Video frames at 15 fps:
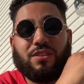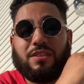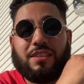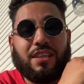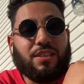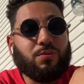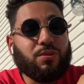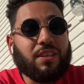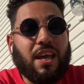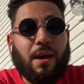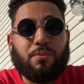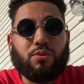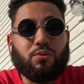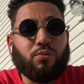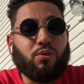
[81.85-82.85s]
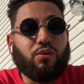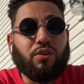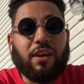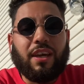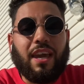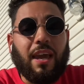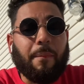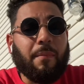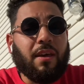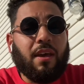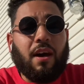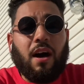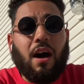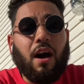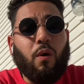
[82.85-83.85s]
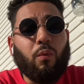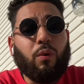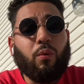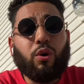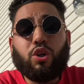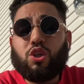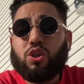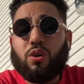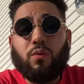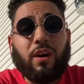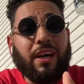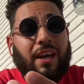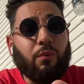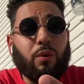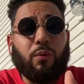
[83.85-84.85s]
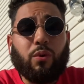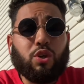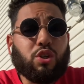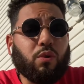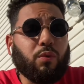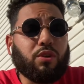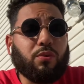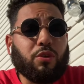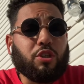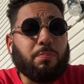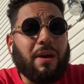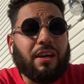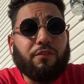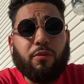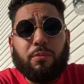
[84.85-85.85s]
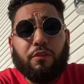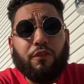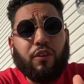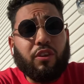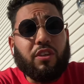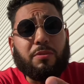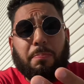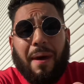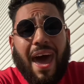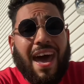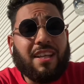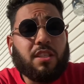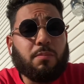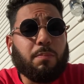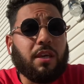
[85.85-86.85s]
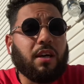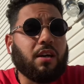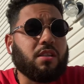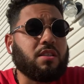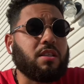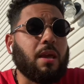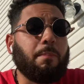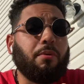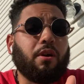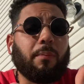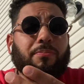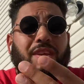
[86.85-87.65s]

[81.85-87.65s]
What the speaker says: This was an absolute great game. We weren't sure what to expect from the Phillies' bats because they put up